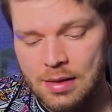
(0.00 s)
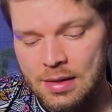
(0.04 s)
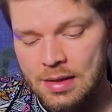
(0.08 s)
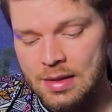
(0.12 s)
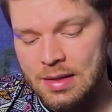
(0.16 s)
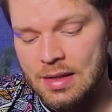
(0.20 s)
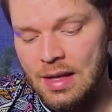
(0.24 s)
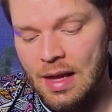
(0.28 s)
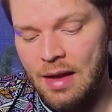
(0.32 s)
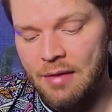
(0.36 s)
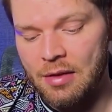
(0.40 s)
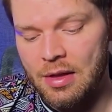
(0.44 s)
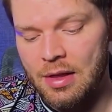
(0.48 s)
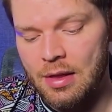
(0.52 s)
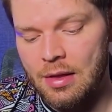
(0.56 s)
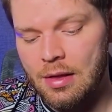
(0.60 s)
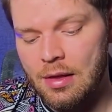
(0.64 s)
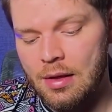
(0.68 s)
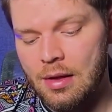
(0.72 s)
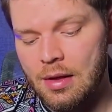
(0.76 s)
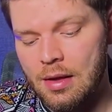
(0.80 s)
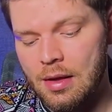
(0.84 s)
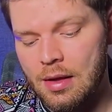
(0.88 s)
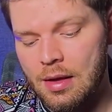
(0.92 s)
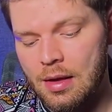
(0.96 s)

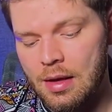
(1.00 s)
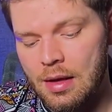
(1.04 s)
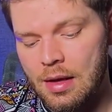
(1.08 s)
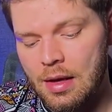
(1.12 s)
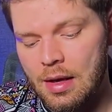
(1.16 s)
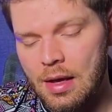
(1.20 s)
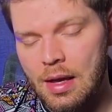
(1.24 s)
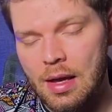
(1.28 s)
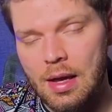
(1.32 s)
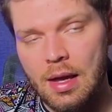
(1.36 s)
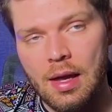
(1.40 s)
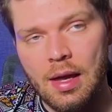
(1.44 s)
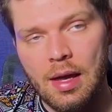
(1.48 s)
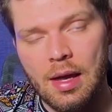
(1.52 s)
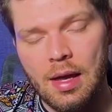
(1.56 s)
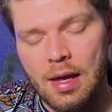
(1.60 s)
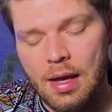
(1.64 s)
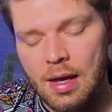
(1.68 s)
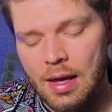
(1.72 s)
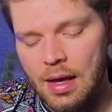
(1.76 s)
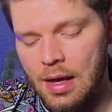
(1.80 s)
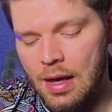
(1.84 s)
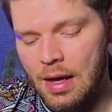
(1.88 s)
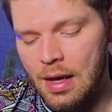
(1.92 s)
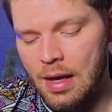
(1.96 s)
seventh,
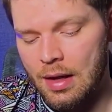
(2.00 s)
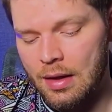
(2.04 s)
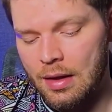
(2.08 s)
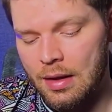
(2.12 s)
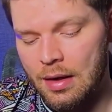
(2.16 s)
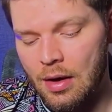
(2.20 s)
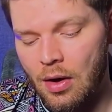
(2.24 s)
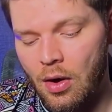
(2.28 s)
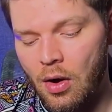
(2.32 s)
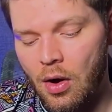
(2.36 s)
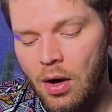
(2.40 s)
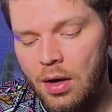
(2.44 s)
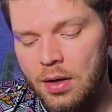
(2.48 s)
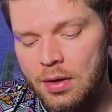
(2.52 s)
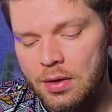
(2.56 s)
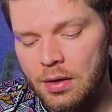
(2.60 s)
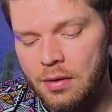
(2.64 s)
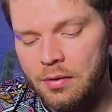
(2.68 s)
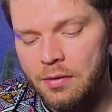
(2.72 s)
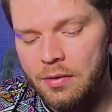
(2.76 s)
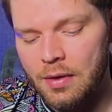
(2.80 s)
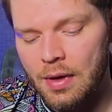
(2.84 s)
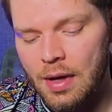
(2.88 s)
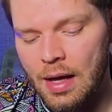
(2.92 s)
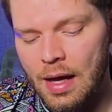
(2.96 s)
and the
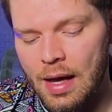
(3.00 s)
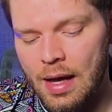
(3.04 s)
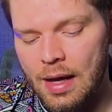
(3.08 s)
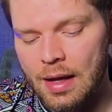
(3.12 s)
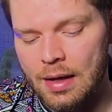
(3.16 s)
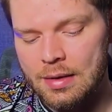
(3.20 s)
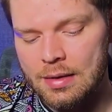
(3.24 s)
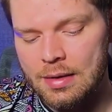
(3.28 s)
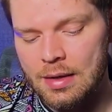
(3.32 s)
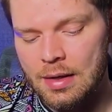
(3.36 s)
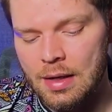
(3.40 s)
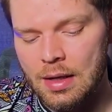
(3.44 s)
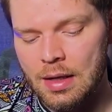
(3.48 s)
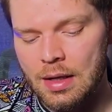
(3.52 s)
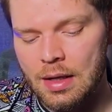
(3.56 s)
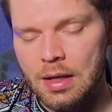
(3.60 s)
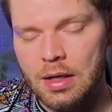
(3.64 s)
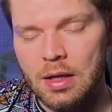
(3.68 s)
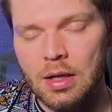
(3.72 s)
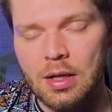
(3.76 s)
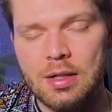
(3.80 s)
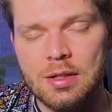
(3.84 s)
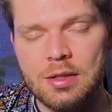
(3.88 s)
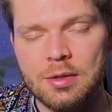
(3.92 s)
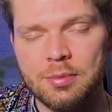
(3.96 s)
octave. And
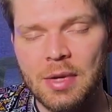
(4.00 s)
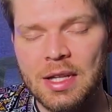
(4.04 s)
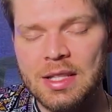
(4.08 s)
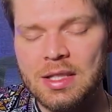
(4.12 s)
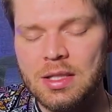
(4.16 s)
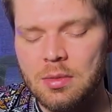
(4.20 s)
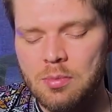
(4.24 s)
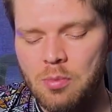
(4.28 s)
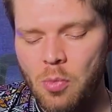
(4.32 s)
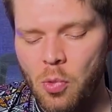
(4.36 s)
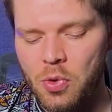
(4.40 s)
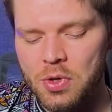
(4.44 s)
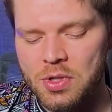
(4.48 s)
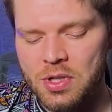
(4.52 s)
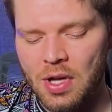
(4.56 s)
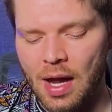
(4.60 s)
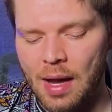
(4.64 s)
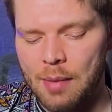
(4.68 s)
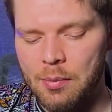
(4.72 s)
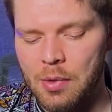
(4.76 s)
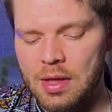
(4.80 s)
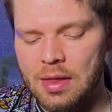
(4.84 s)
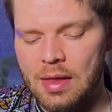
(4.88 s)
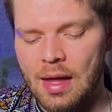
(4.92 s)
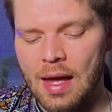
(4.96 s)
you can spend some more
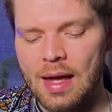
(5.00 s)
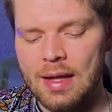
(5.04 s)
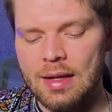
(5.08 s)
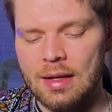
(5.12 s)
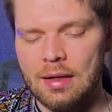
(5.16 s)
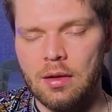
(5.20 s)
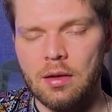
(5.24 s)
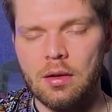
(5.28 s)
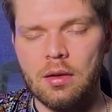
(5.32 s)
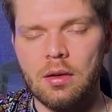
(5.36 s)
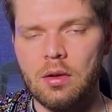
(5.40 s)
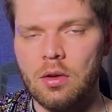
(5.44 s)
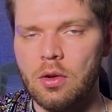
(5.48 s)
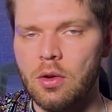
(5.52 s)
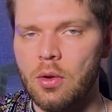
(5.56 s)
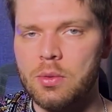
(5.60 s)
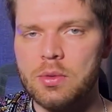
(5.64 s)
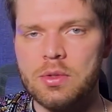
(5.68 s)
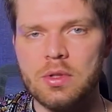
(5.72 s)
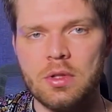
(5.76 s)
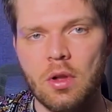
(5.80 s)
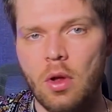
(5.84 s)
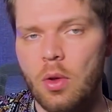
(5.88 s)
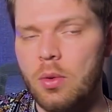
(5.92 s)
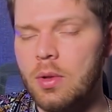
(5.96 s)
time with that and go
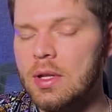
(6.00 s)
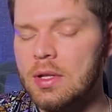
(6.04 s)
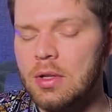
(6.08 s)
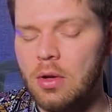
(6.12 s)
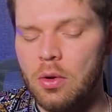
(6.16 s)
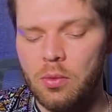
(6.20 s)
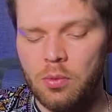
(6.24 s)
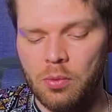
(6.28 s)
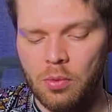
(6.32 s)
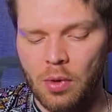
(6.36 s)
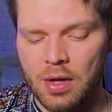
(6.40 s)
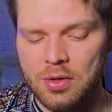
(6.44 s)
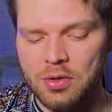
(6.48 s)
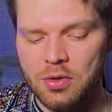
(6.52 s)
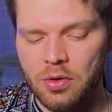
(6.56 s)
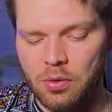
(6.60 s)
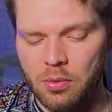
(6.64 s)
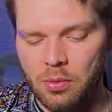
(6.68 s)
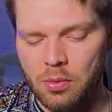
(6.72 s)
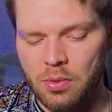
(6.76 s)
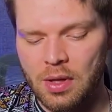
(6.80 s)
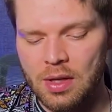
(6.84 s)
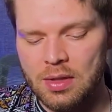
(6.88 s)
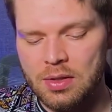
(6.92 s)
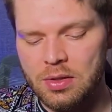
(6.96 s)
slowly. Don't rush
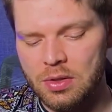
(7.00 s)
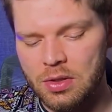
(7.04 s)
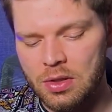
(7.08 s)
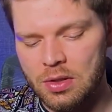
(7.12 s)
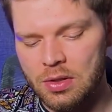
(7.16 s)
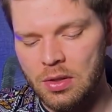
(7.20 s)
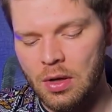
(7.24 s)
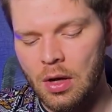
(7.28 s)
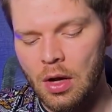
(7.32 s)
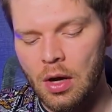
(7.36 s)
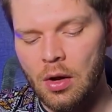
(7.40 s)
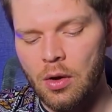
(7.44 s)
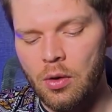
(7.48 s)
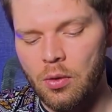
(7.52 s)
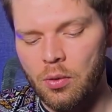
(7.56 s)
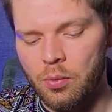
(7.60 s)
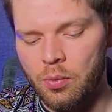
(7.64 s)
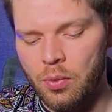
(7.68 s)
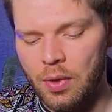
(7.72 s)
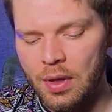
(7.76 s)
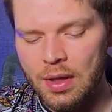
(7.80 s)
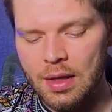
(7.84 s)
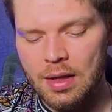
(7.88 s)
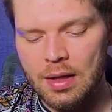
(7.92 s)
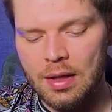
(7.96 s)
through this. Just
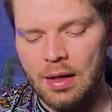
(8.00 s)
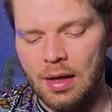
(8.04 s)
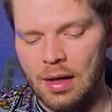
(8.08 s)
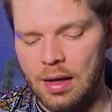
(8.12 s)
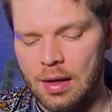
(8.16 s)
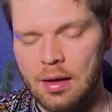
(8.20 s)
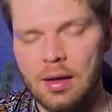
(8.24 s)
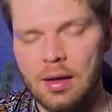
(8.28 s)
really